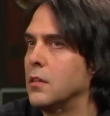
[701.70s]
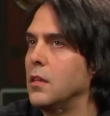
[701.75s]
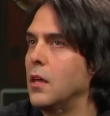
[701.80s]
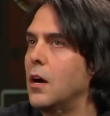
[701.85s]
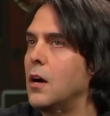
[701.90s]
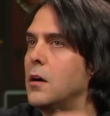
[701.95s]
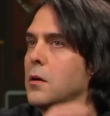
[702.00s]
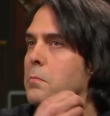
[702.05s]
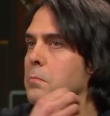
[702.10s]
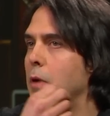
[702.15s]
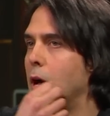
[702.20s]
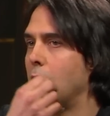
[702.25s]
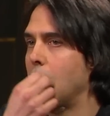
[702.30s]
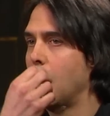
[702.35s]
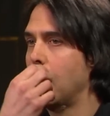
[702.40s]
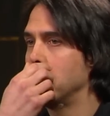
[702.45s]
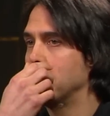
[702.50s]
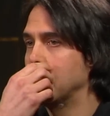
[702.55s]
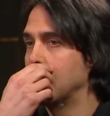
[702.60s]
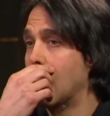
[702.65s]
Um,
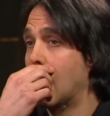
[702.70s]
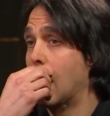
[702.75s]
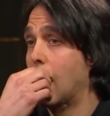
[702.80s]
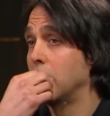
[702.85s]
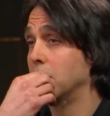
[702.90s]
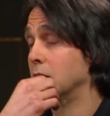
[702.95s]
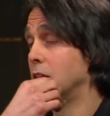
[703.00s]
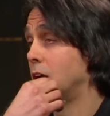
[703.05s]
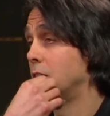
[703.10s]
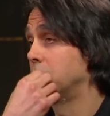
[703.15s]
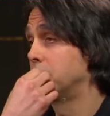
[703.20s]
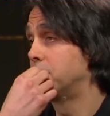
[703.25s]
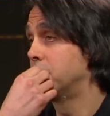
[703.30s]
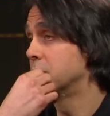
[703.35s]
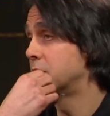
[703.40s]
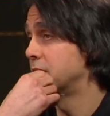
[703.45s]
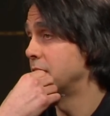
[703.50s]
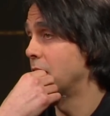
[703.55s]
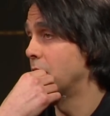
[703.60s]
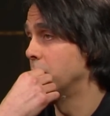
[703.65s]
I mean, I love
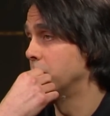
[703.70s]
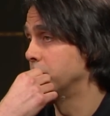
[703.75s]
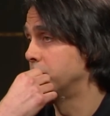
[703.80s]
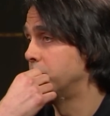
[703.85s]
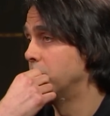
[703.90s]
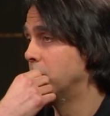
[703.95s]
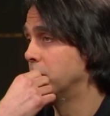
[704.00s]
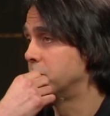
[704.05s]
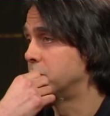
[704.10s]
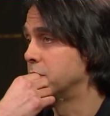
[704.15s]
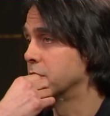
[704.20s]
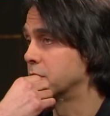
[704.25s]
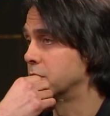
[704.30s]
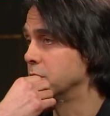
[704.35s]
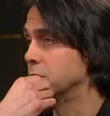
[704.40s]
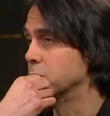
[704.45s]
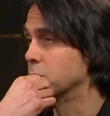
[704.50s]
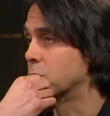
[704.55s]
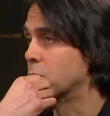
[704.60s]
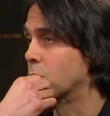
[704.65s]
the sound of, of
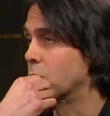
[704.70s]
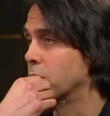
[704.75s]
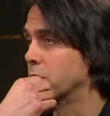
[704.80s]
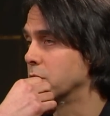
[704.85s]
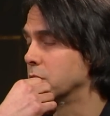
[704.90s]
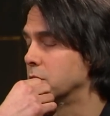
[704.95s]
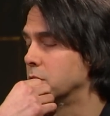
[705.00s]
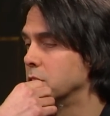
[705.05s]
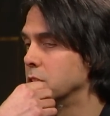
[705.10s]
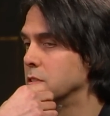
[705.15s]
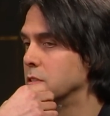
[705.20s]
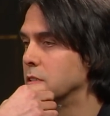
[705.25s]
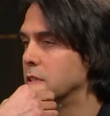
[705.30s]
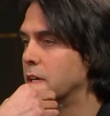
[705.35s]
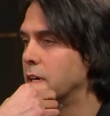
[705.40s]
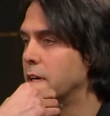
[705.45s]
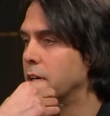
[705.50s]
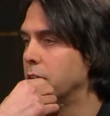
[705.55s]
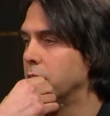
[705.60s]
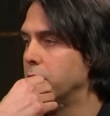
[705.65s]
60s recordings, and,
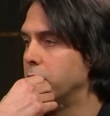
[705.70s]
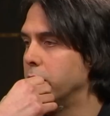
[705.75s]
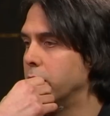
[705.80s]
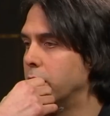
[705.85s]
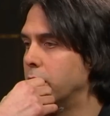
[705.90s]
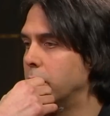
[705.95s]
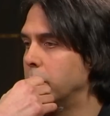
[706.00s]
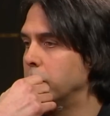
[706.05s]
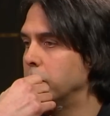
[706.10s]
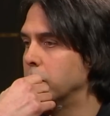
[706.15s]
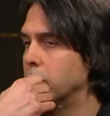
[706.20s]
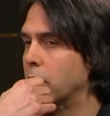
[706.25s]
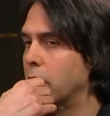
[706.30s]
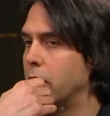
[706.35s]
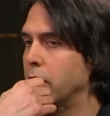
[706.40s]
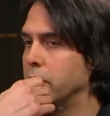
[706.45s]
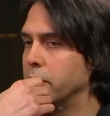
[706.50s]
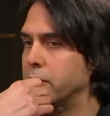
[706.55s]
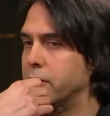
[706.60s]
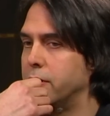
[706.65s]
and, um,
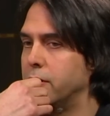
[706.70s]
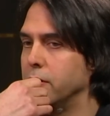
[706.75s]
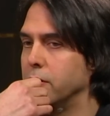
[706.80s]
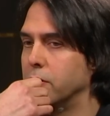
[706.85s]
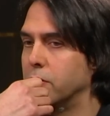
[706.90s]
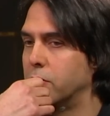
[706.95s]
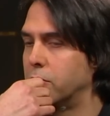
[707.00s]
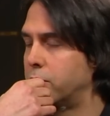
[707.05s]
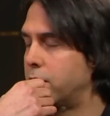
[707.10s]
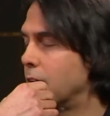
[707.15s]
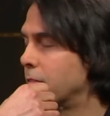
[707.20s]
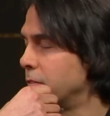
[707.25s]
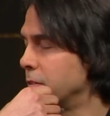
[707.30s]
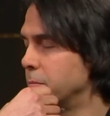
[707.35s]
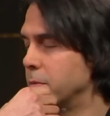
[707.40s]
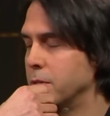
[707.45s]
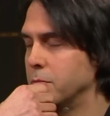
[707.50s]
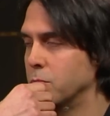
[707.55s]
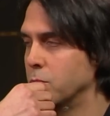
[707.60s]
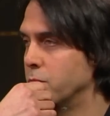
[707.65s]
and it's definitely
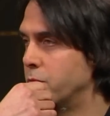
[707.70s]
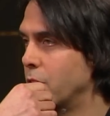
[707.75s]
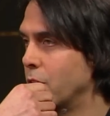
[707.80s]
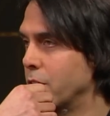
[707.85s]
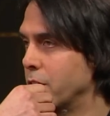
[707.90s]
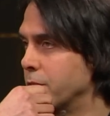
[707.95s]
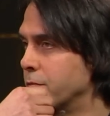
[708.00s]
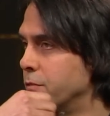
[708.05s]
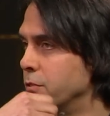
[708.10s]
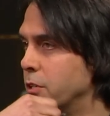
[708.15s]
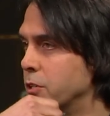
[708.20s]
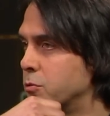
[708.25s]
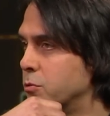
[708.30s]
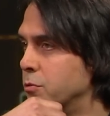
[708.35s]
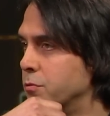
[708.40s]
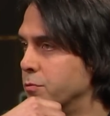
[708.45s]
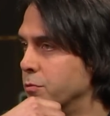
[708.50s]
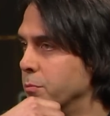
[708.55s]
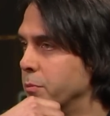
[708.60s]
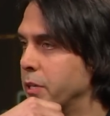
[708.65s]
been very
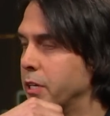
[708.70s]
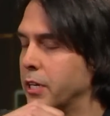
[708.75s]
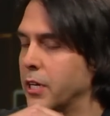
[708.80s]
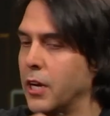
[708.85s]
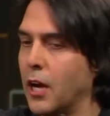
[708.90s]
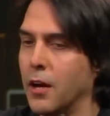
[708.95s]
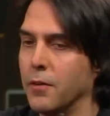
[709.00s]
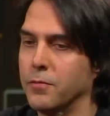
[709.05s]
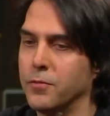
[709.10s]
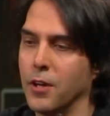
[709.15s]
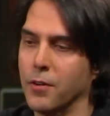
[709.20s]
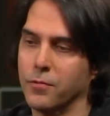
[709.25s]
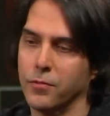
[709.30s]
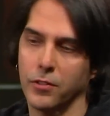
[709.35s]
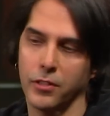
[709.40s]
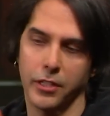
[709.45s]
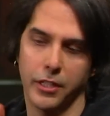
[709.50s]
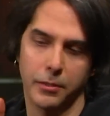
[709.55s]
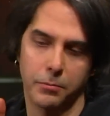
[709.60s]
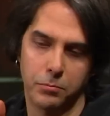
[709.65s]
influential for me. I've
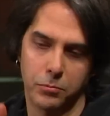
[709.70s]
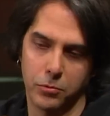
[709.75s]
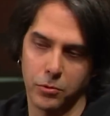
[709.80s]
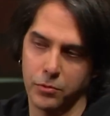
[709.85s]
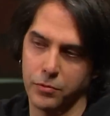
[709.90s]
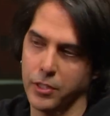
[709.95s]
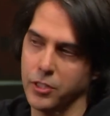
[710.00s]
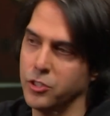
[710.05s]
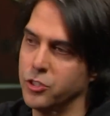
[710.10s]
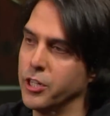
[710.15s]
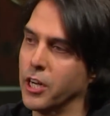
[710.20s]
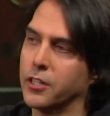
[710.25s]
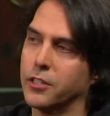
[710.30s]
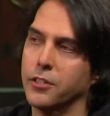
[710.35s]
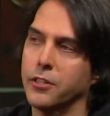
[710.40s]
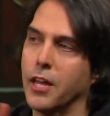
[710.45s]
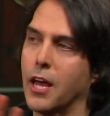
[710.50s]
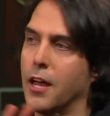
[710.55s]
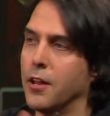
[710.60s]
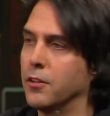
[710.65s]
definitely sort of
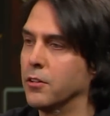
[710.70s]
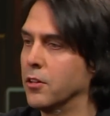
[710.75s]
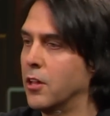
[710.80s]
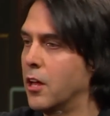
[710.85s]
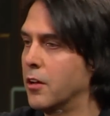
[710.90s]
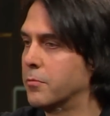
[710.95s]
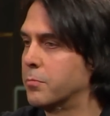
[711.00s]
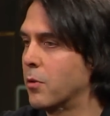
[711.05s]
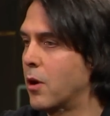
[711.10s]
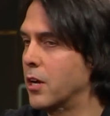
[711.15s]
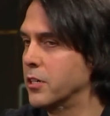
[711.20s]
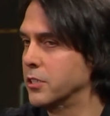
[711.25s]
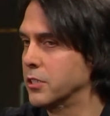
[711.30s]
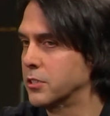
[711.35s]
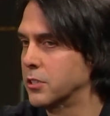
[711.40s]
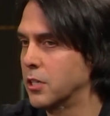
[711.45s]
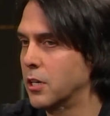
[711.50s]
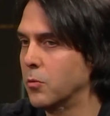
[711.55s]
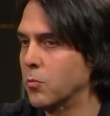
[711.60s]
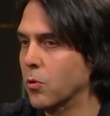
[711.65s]
injected that in a lot of
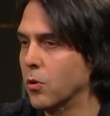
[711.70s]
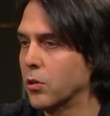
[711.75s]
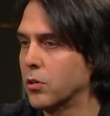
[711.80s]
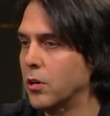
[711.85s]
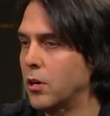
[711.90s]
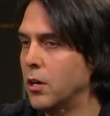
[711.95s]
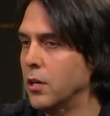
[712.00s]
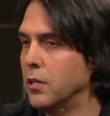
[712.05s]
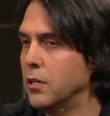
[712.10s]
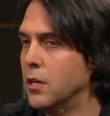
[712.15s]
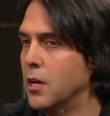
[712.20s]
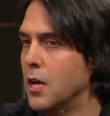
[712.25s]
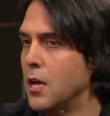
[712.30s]
projects that I work on.